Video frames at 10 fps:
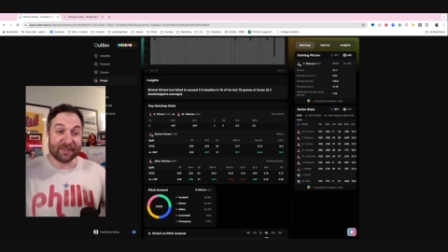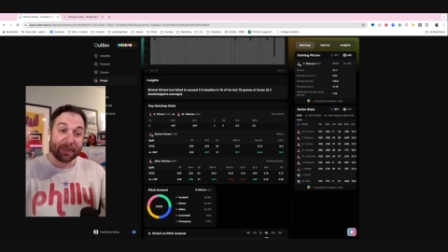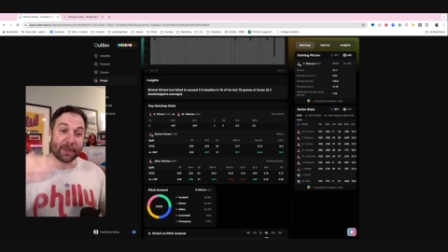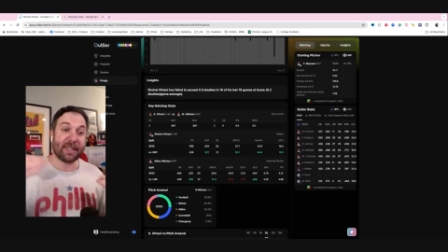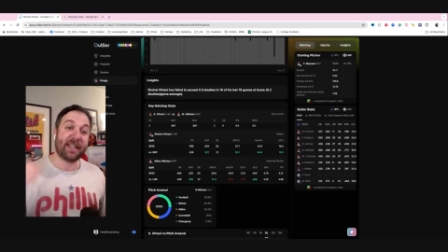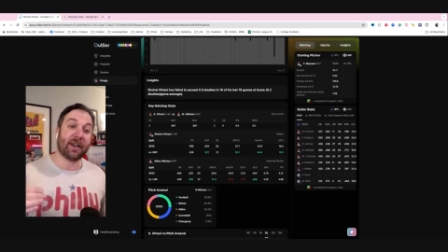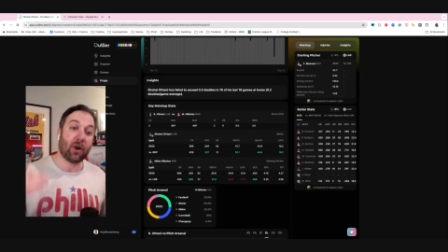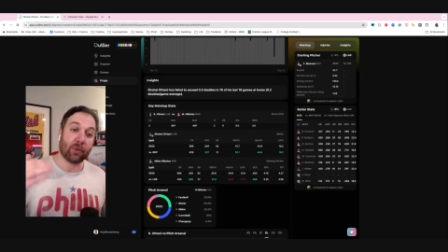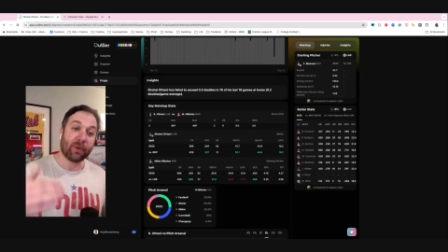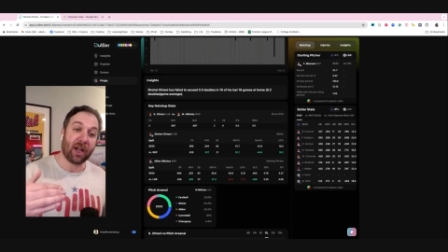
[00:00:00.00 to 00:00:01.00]
If someone can hit a
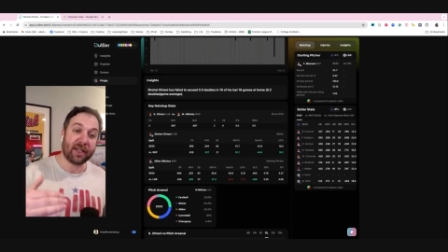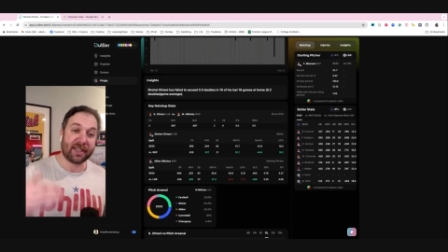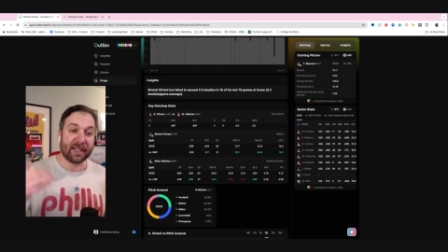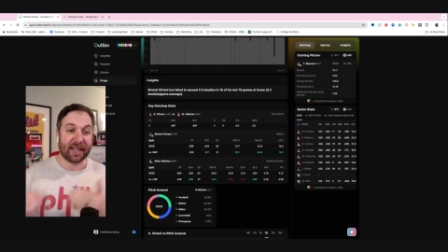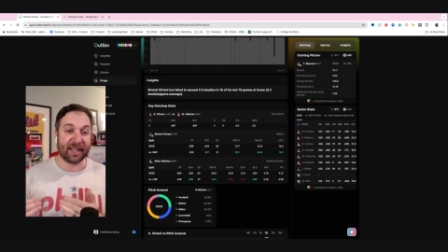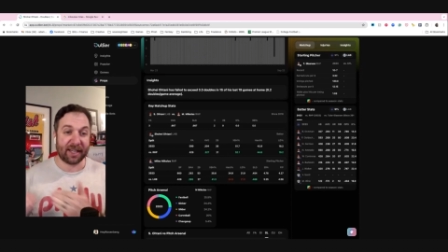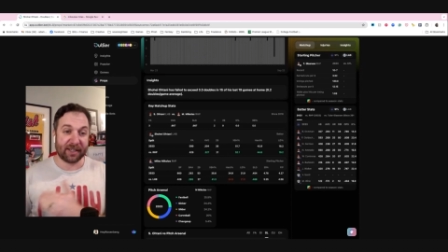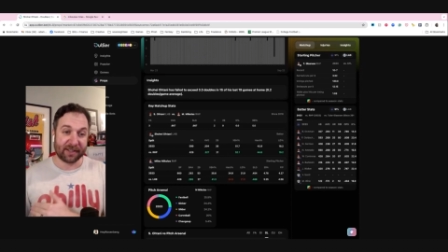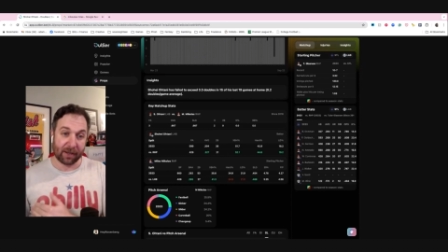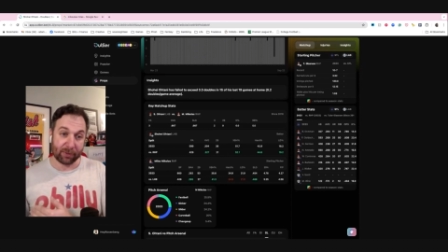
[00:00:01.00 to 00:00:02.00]
home run, then they can
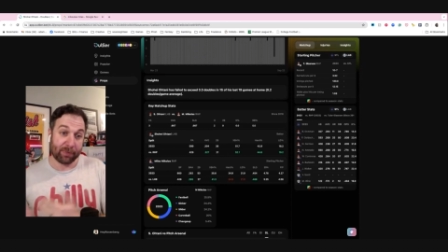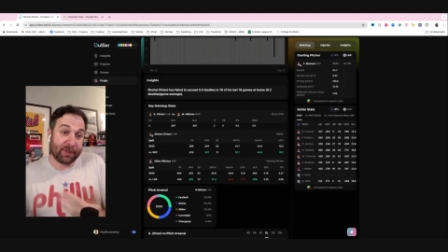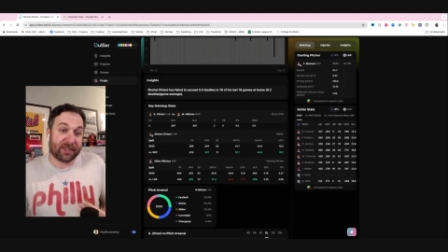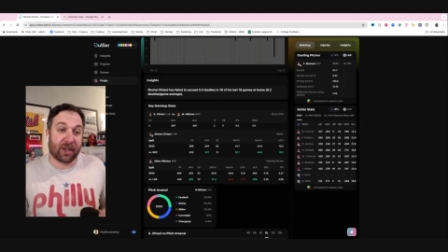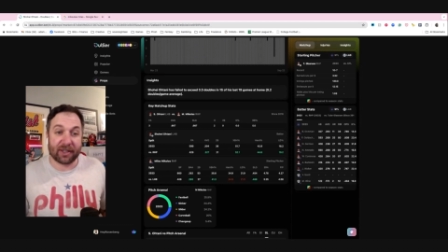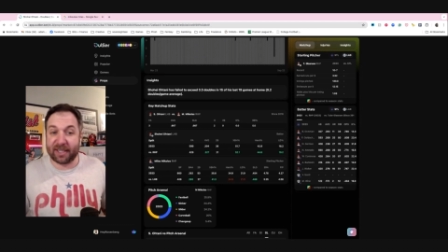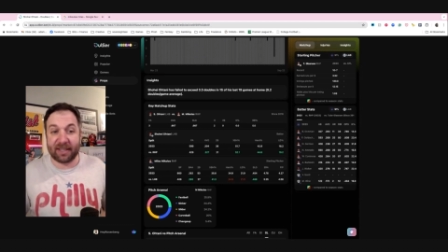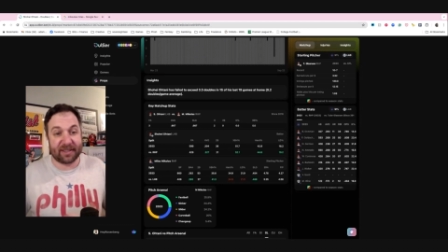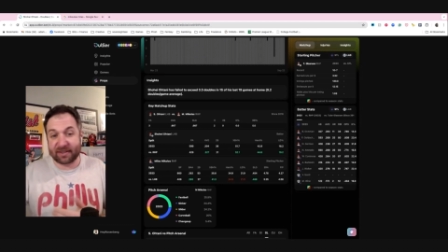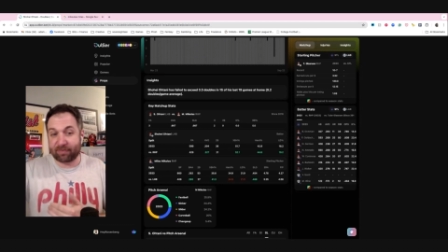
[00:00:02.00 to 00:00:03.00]
hit a double, because all it
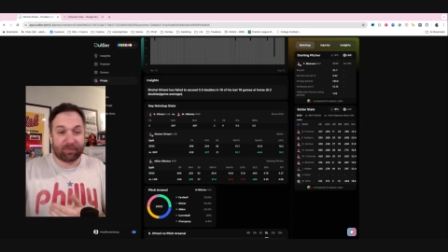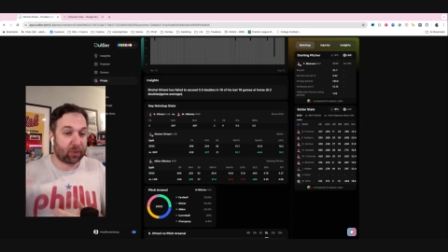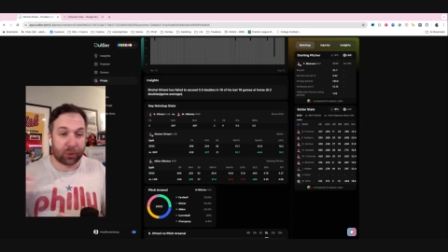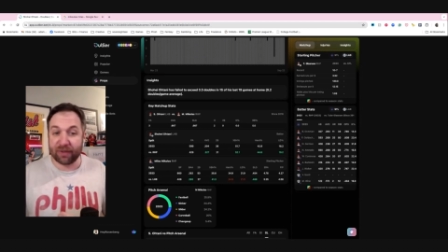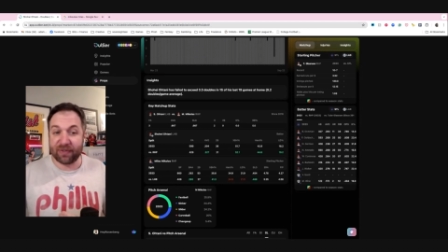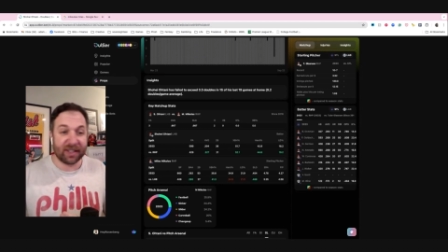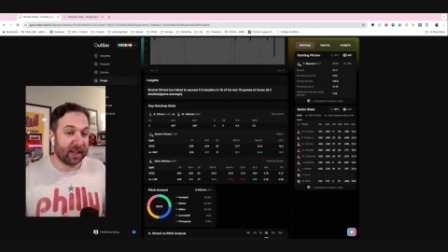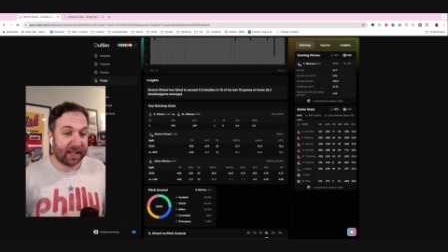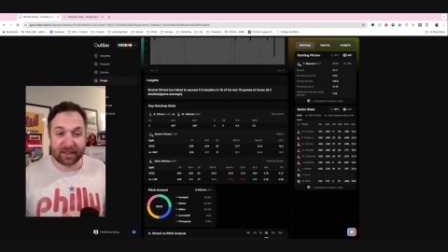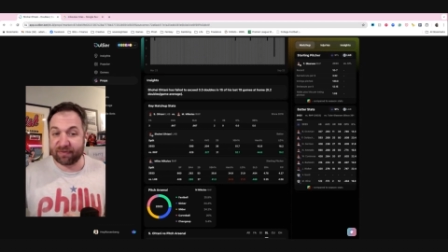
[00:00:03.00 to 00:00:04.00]
takes is 3 feet
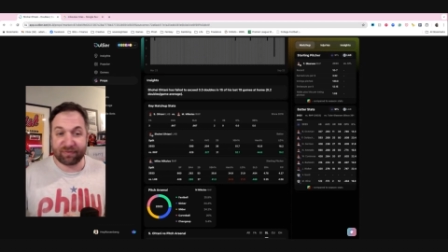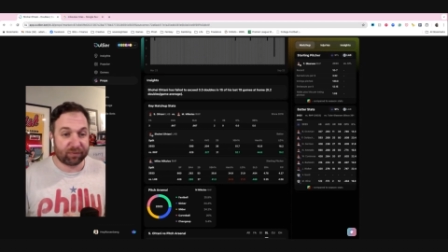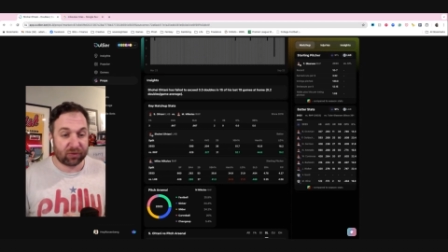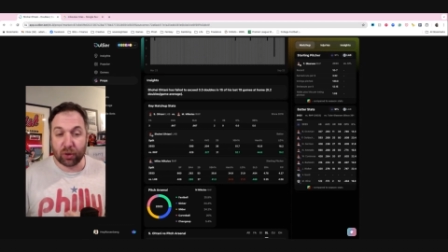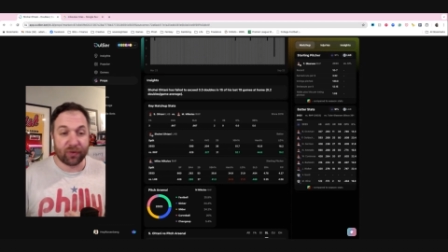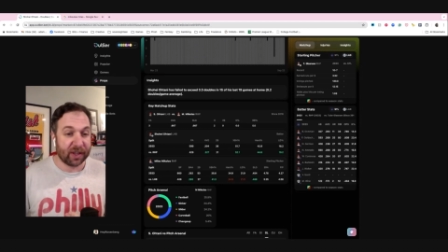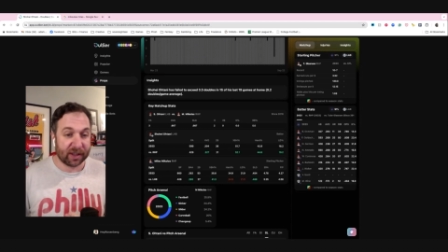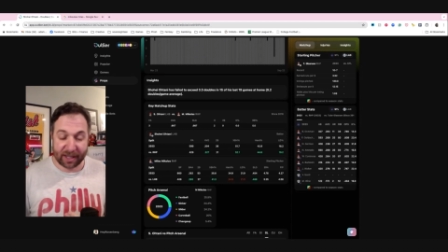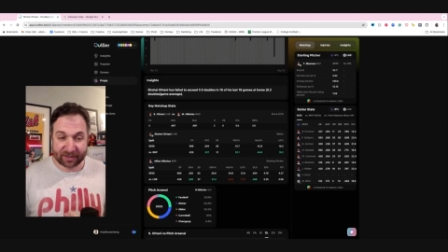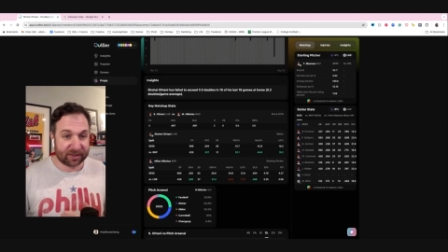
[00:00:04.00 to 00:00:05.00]
less, 2 feet
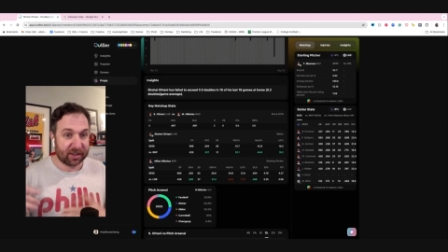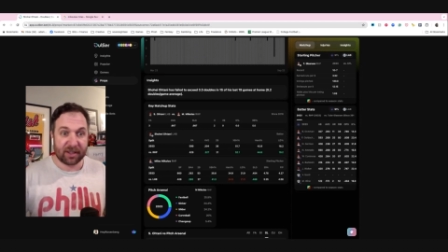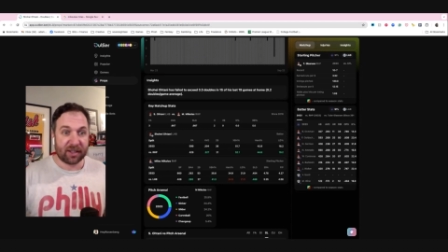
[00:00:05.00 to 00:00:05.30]
less,